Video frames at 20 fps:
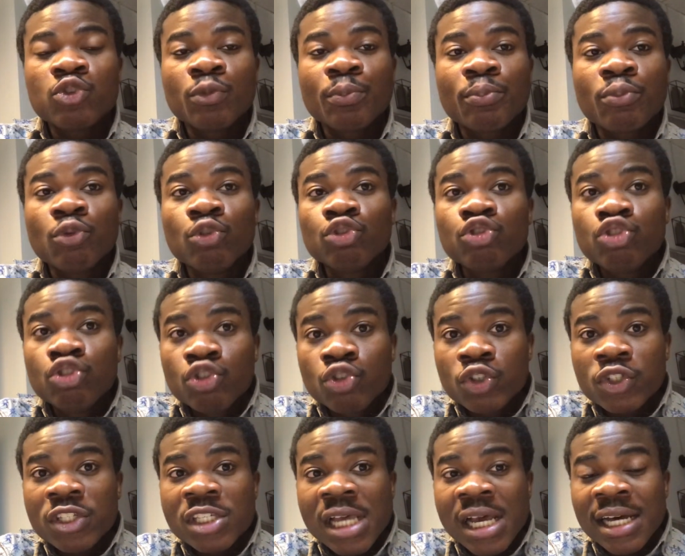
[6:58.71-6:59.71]
to
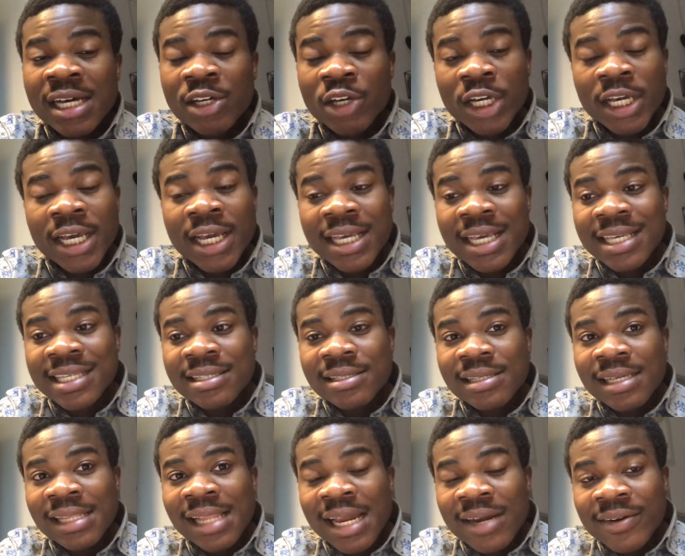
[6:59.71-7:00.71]
produce a
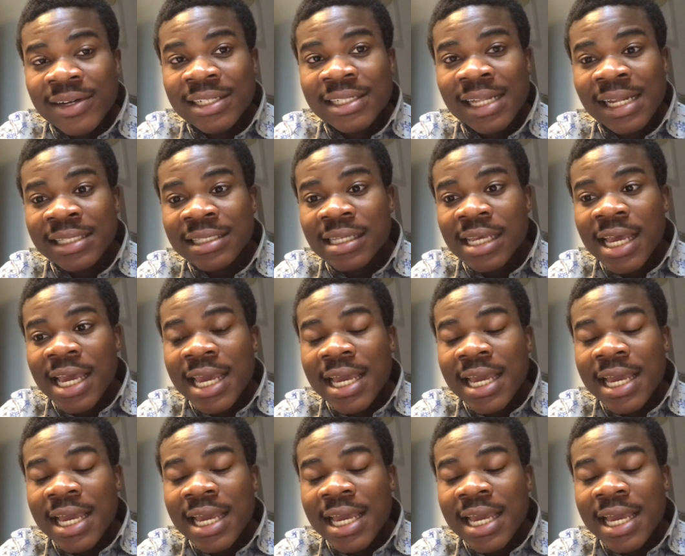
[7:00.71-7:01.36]
salary that